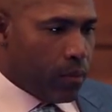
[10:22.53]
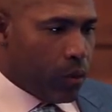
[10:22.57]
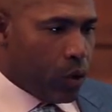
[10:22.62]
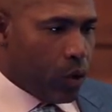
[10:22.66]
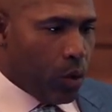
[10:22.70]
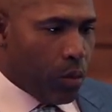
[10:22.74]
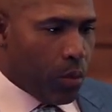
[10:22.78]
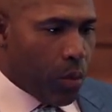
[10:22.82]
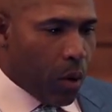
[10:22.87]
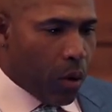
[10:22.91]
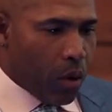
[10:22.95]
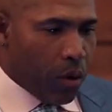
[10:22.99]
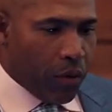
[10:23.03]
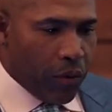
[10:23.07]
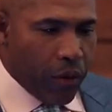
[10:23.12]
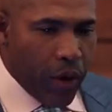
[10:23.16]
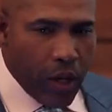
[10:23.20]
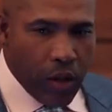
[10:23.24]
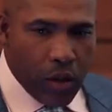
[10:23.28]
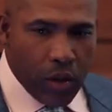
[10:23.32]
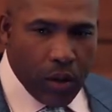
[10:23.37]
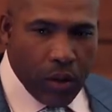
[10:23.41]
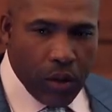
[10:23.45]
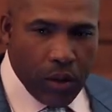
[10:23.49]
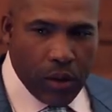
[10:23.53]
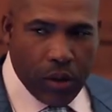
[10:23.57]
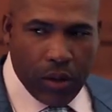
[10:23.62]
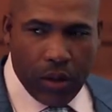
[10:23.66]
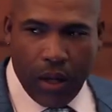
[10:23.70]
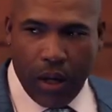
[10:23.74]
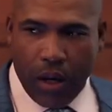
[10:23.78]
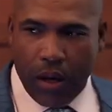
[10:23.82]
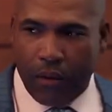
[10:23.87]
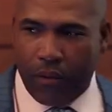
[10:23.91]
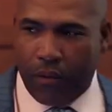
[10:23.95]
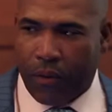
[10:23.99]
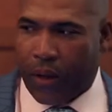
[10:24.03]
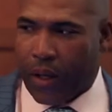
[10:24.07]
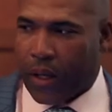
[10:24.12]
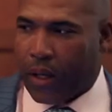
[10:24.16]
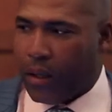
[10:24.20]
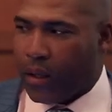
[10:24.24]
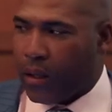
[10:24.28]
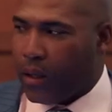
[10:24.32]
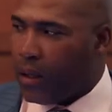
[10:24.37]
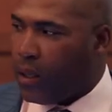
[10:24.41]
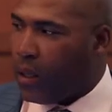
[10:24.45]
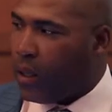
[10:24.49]
do motivational stuff
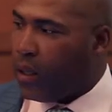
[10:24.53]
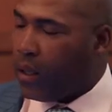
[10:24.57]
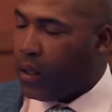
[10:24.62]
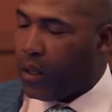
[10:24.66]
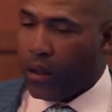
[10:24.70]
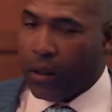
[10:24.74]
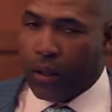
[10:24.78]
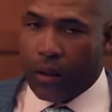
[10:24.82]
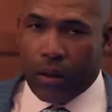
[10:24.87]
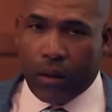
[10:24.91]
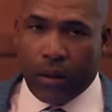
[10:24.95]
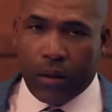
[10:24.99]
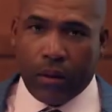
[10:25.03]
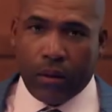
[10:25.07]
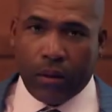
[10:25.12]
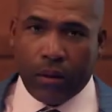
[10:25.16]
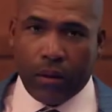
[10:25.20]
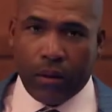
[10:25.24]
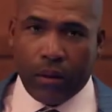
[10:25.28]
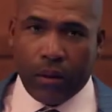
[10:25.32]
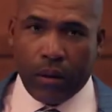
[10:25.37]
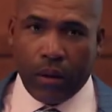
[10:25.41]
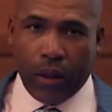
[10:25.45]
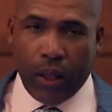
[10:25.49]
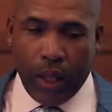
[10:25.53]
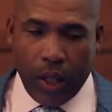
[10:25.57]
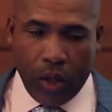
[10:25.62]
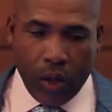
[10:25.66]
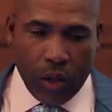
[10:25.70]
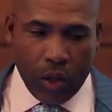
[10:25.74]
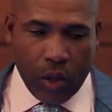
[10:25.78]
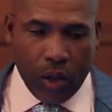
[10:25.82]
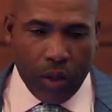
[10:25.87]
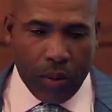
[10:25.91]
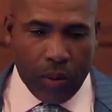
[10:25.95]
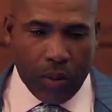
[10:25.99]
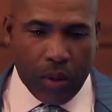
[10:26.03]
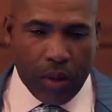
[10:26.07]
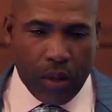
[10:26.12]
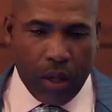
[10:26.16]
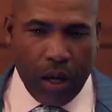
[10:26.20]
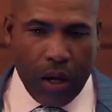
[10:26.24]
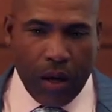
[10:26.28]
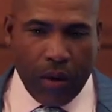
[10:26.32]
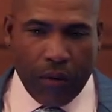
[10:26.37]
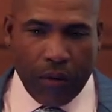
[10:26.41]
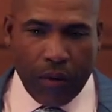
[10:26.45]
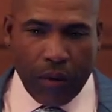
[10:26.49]
and leadership
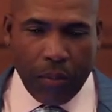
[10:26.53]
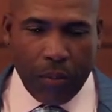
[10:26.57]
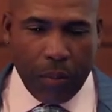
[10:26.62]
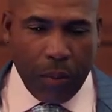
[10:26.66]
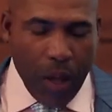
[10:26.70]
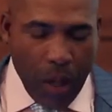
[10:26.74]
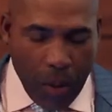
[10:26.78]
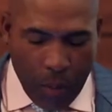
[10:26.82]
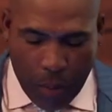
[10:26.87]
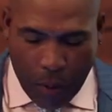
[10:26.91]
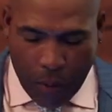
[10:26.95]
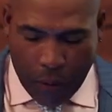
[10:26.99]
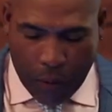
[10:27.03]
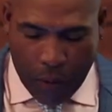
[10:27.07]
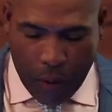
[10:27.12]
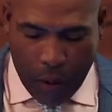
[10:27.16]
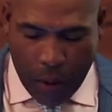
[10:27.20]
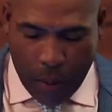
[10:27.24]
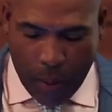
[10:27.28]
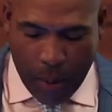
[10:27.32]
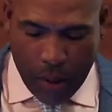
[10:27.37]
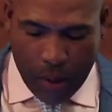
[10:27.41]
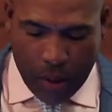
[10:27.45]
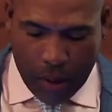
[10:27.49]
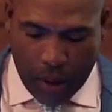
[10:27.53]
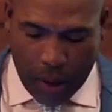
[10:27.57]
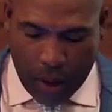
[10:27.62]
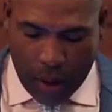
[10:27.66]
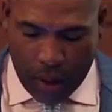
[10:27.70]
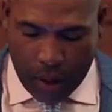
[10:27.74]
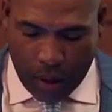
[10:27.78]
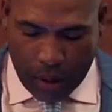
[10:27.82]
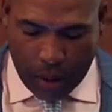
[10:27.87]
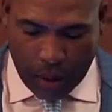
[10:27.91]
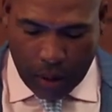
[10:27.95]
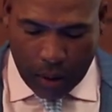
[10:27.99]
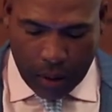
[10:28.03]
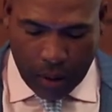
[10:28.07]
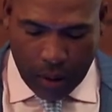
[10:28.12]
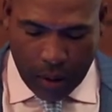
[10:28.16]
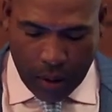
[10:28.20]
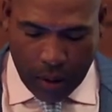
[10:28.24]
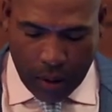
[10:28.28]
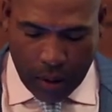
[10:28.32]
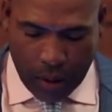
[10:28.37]
stuff and peak performance things.